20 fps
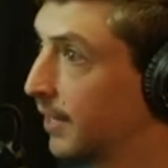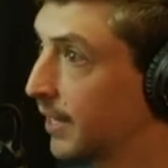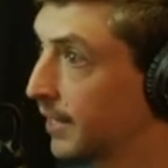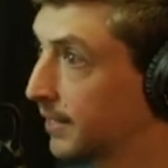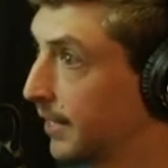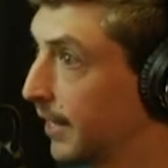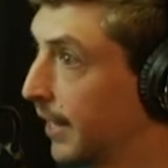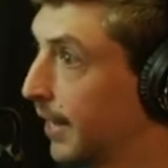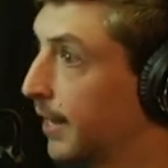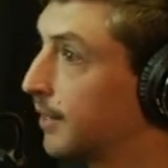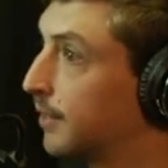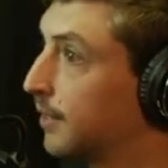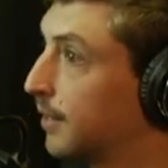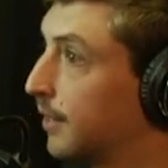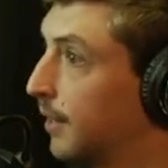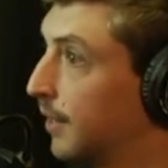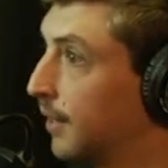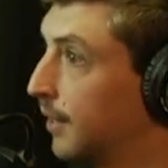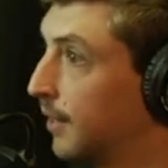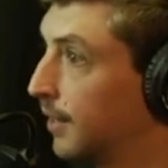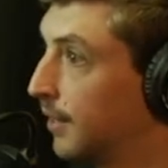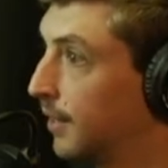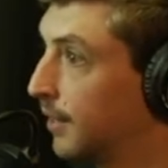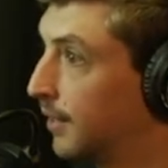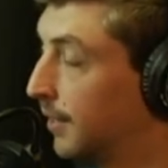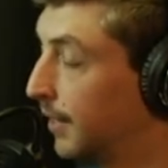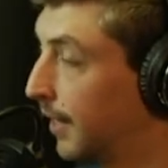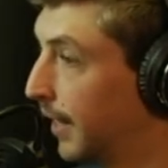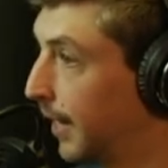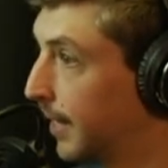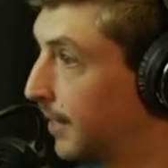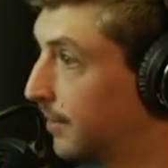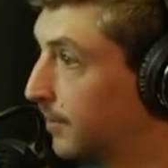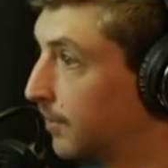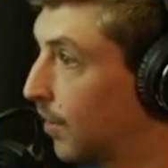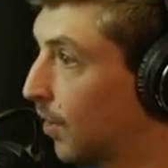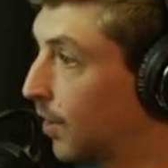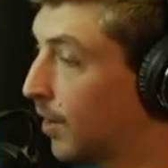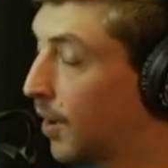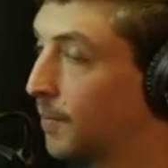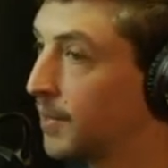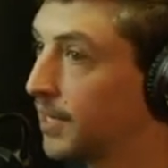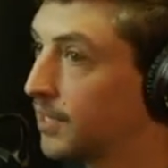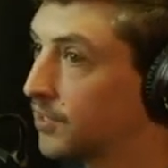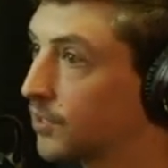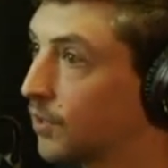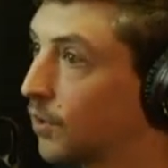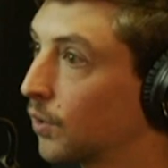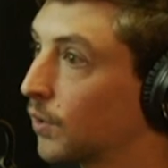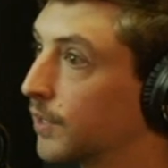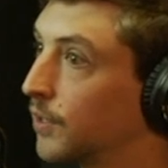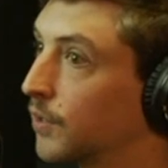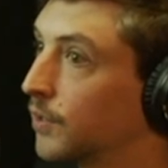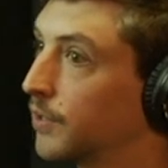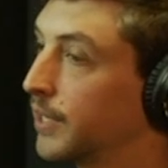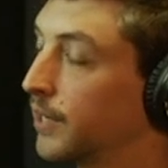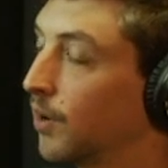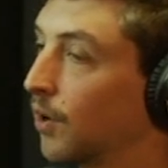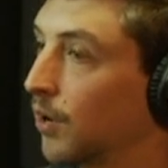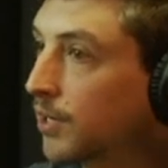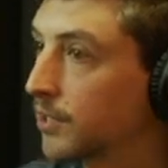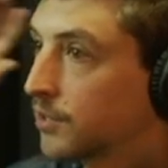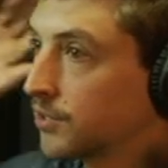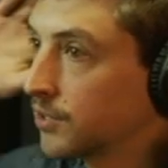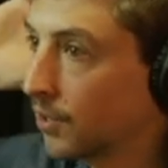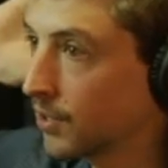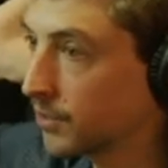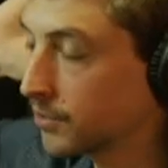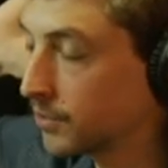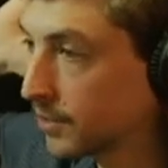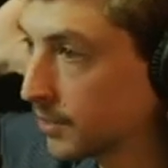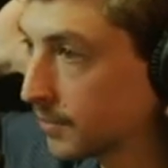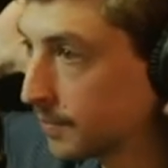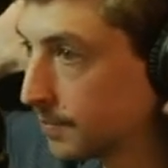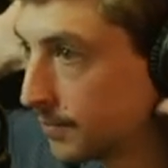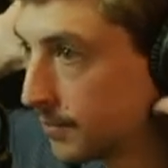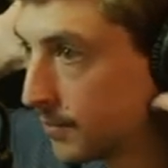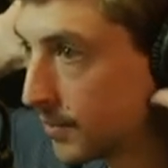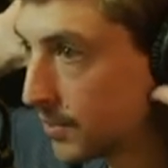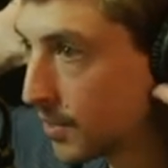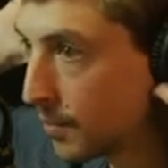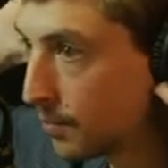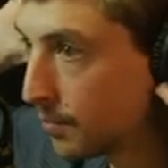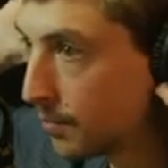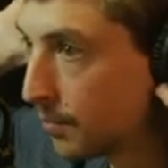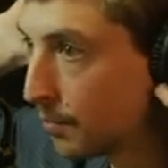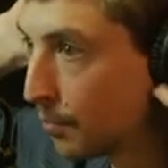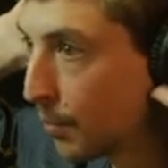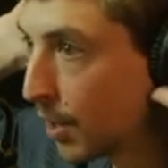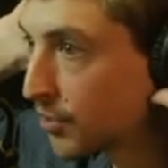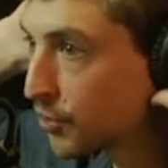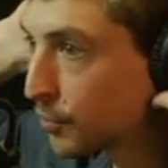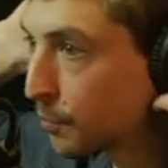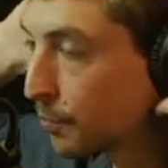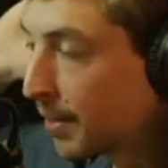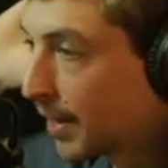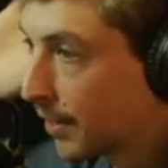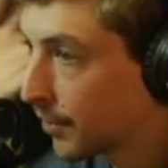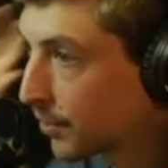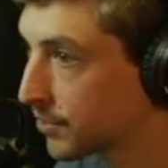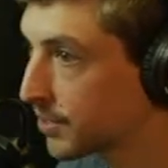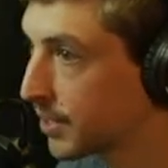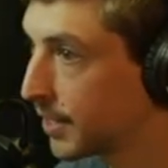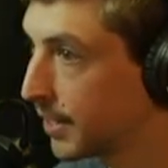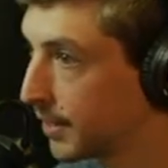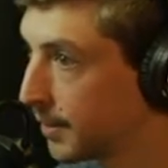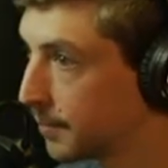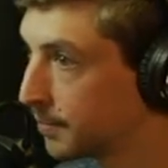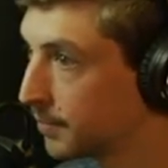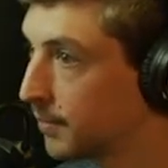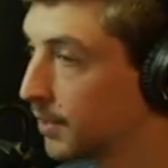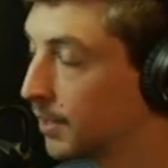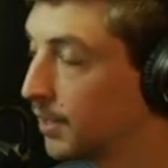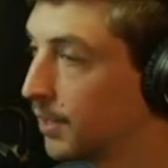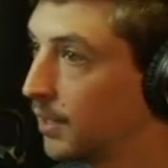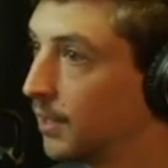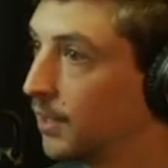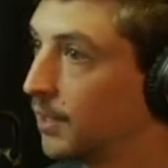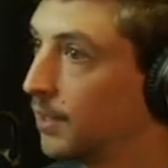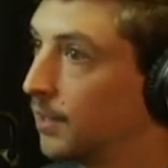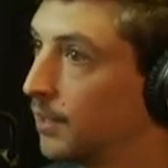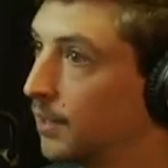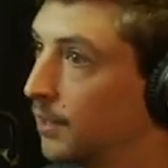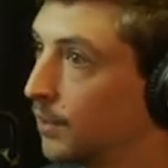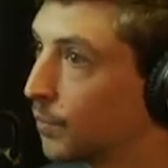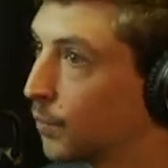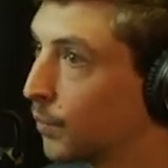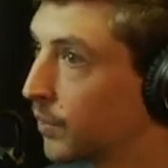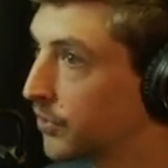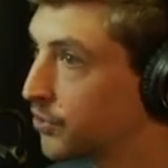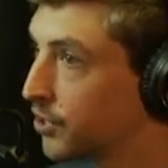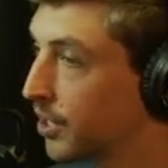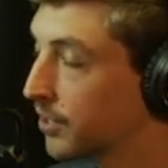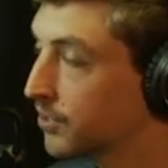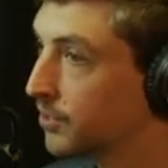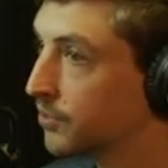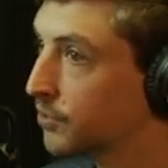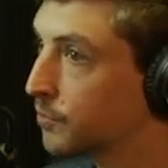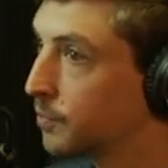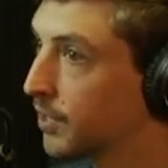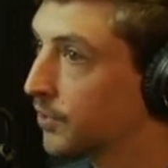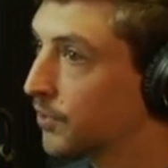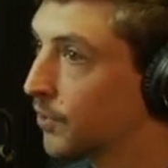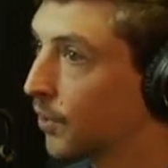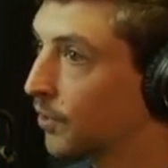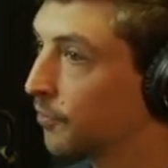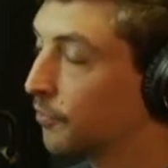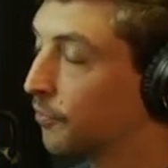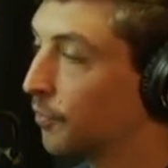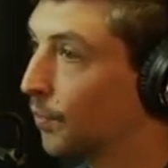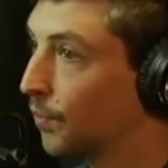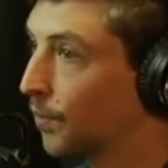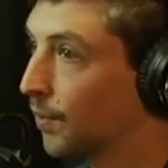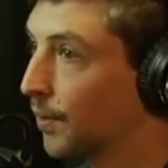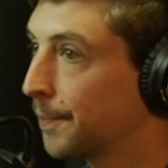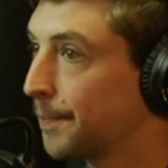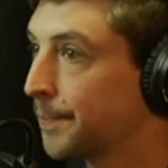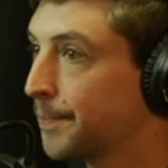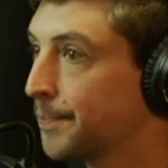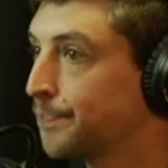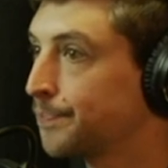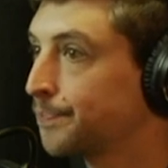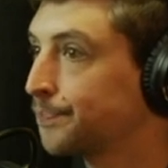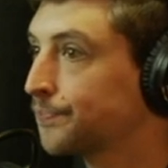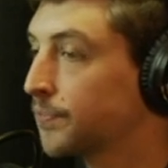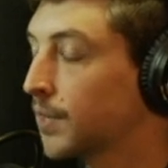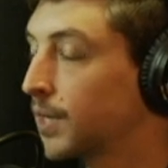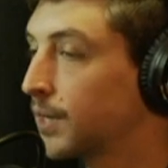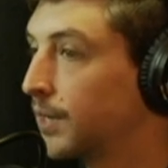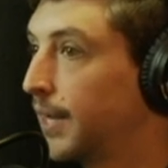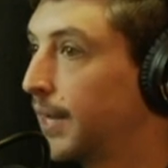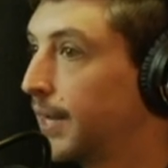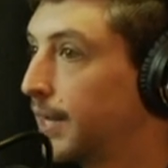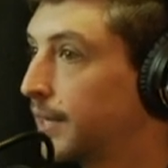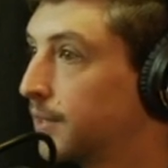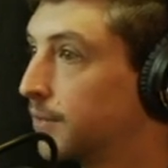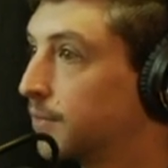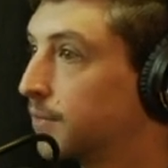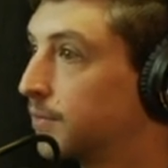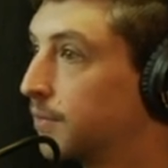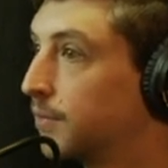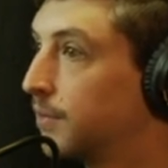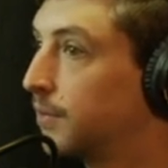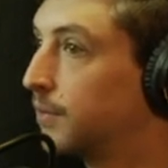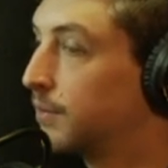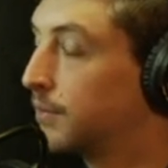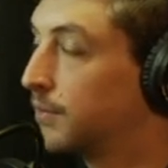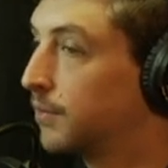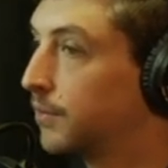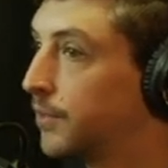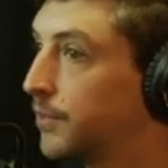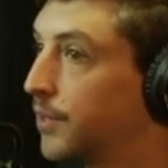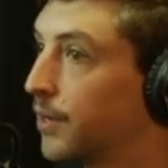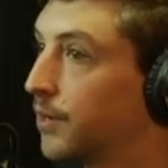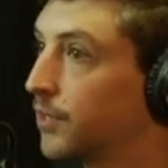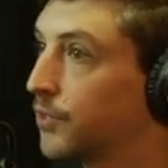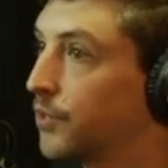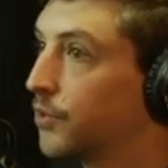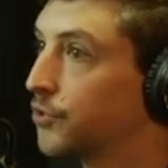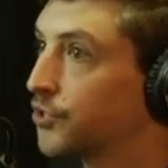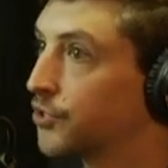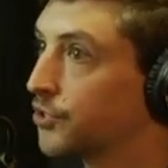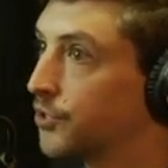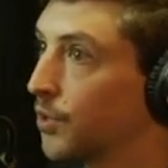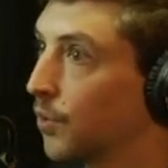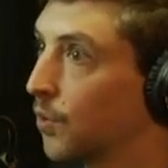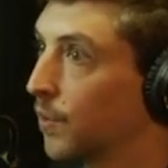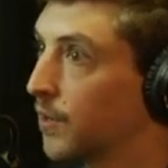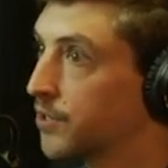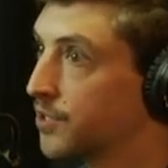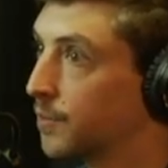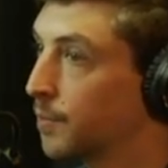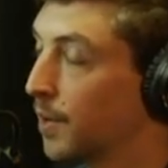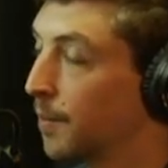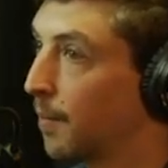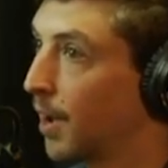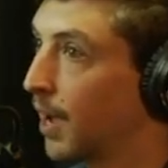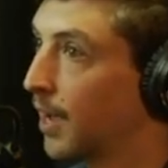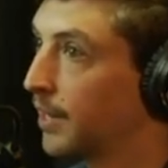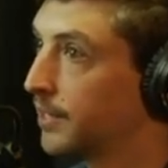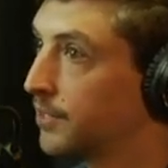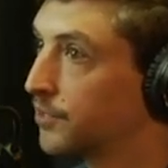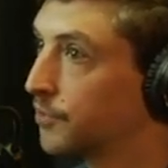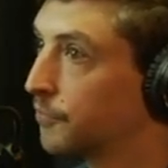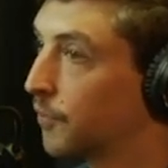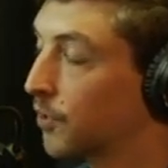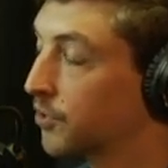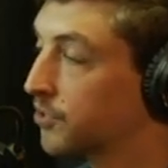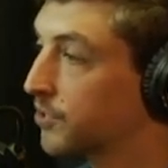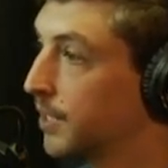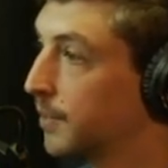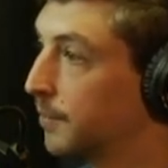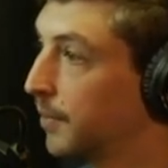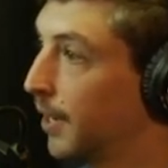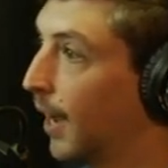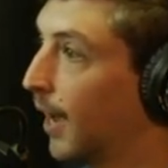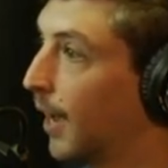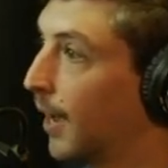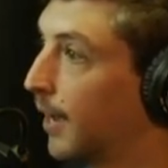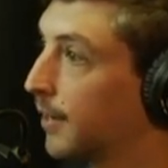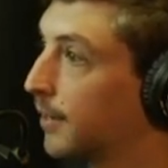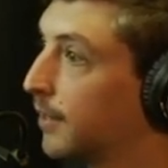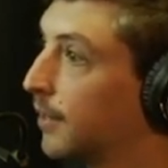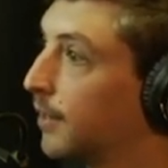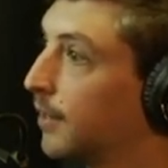like that. And, I mean, it's clear that Arkansas is a much better team with Justin Smith on the floor. And there's just no question in my mind he's a first-team guy.